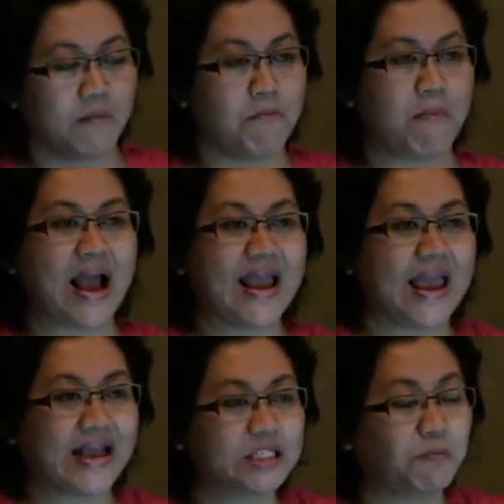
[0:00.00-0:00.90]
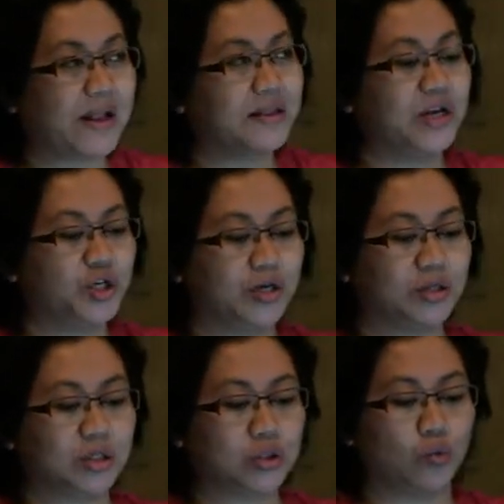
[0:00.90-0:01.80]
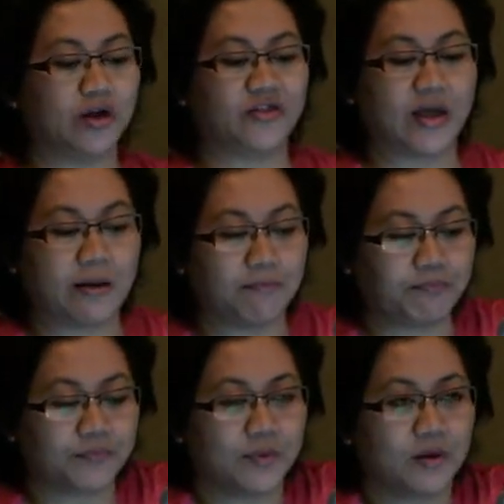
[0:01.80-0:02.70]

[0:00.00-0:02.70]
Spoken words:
my expectations toward them